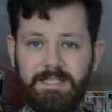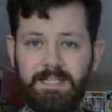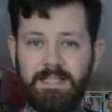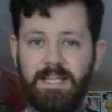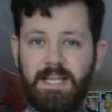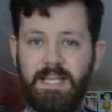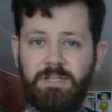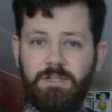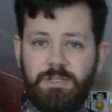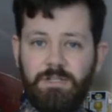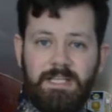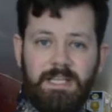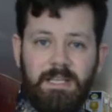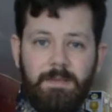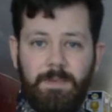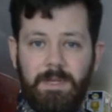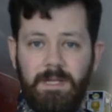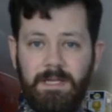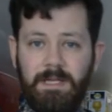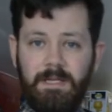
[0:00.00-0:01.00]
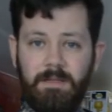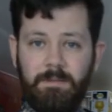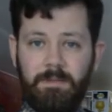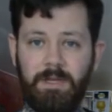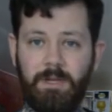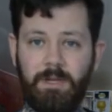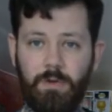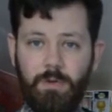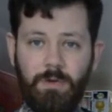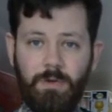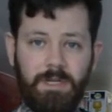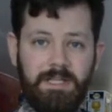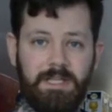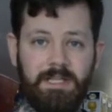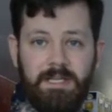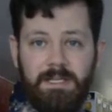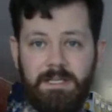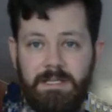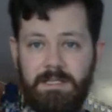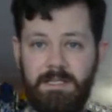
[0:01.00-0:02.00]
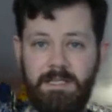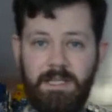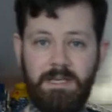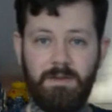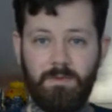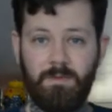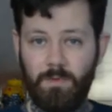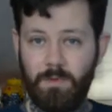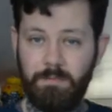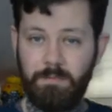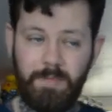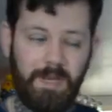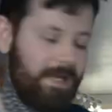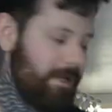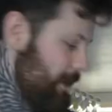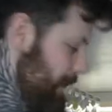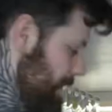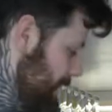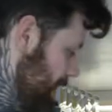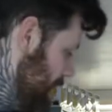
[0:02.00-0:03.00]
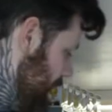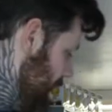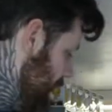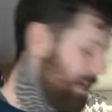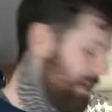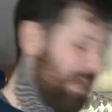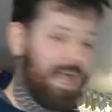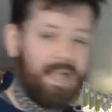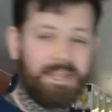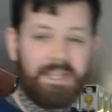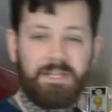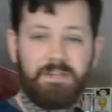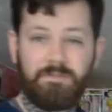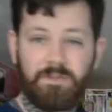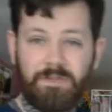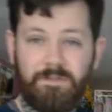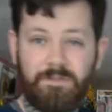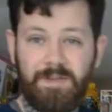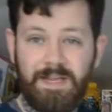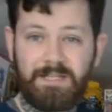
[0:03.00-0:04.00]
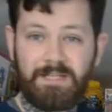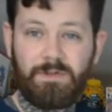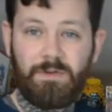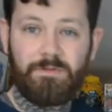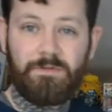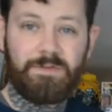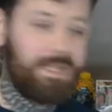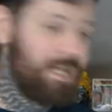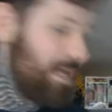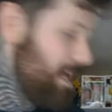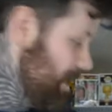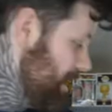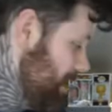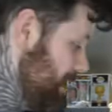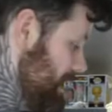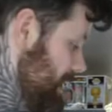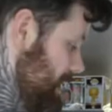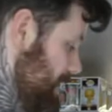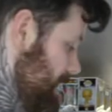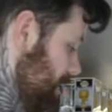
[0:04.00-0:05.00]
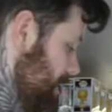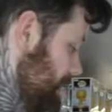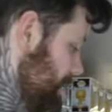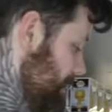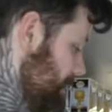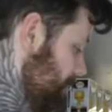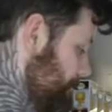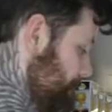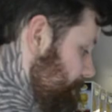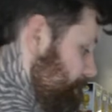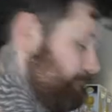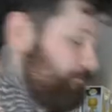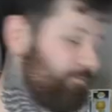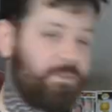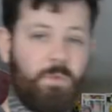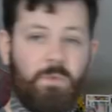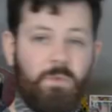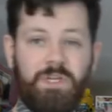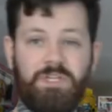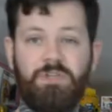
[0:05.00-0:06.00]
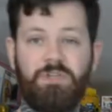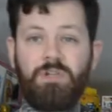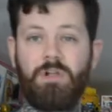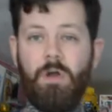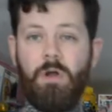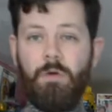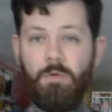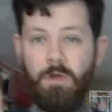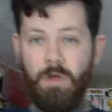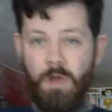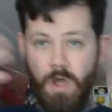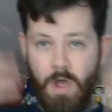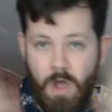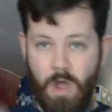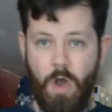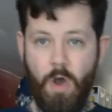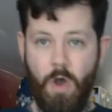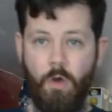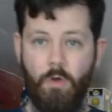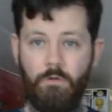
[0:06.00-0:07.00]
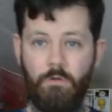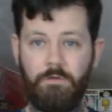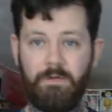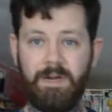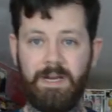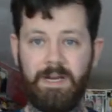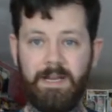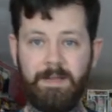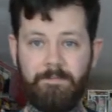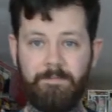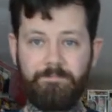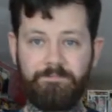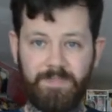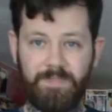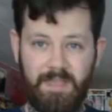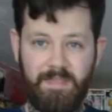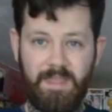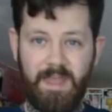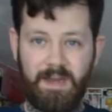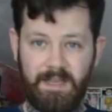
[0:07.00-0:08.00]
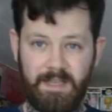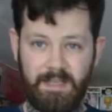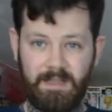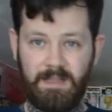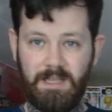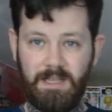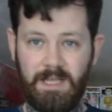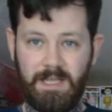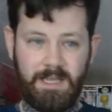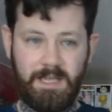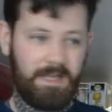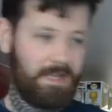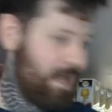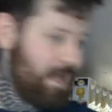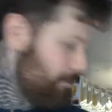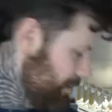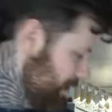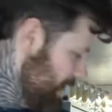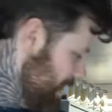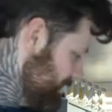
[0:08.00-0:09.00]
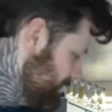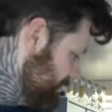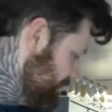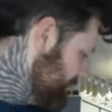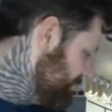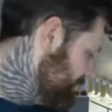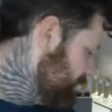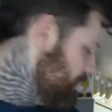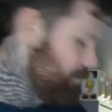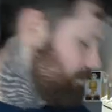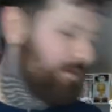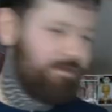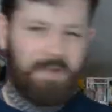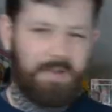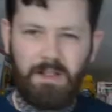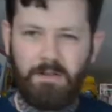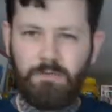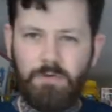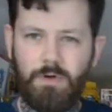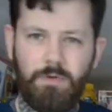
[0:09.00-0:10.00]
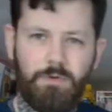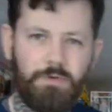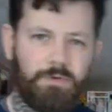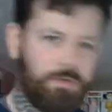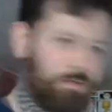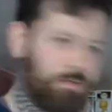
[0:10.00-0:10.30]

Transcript: like that just to keep it a little bit cooler than than it would be uh, and then you've got the vest over there um, which will go over it and then it'll I'm guessing it's going to be velcroed